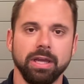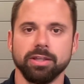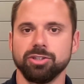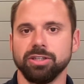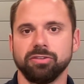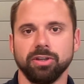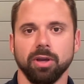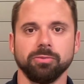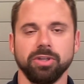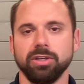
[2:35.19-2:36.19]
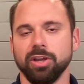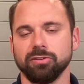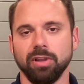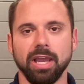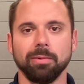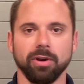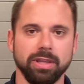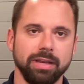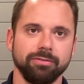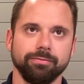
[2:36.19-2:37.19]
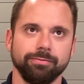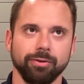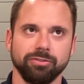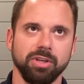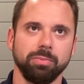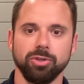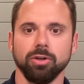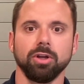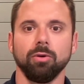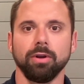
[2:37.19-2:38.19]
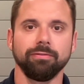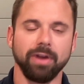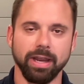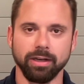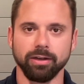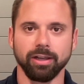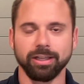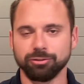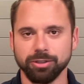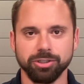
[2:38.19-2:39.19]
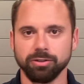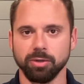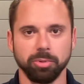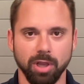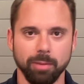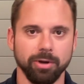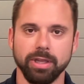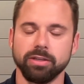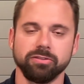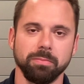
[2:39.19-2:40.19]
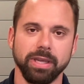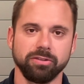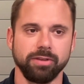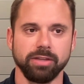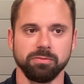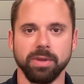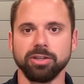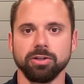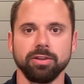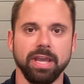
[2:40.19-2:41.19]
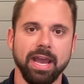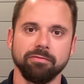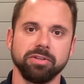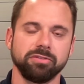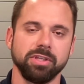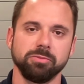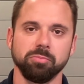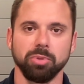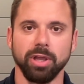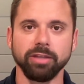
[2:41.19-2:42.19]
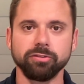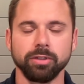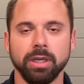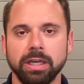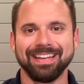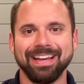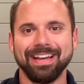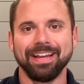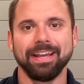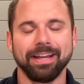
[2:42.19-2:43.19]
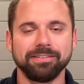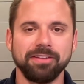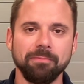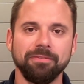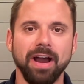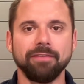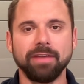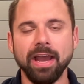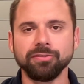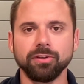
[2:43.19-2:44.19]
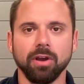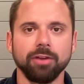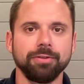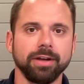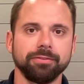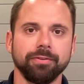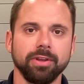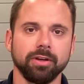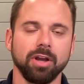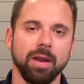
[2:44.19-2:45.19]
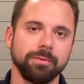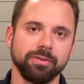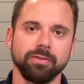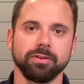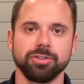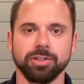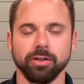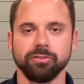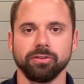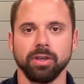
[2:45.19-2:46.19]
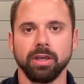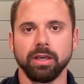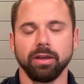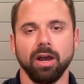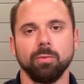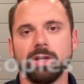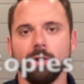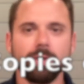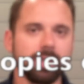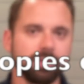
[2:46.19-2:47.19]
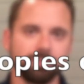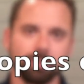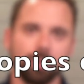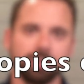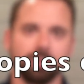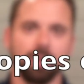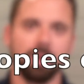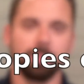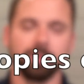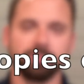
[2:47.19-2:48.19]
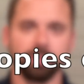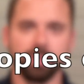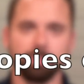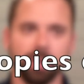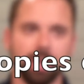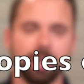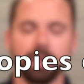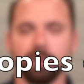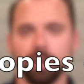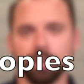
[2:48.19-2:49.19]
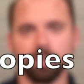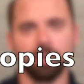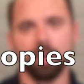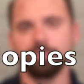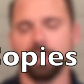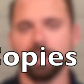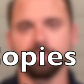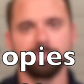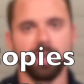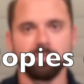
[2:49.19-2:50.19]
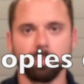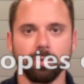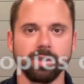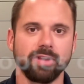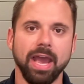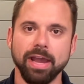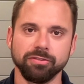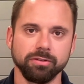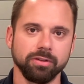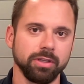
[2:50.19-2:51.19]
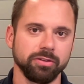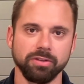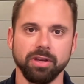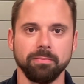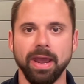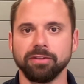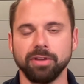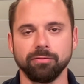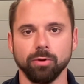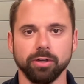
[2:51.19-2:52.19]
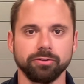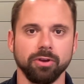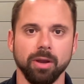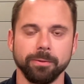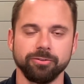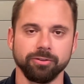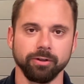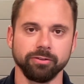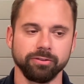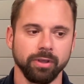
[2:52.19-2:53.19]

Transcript: The GC comes in, does labor, and then, for example, you're going to find an electrician or a plumber. That doesn't make sense. Make sure they have these teams in place and step five, ask the contractor for their copies of their insurance. Uh, we don't get this request a lot personally, but uh, a good contractor, if they have employees, has to, in the state of Mass, have workers' comp insurance.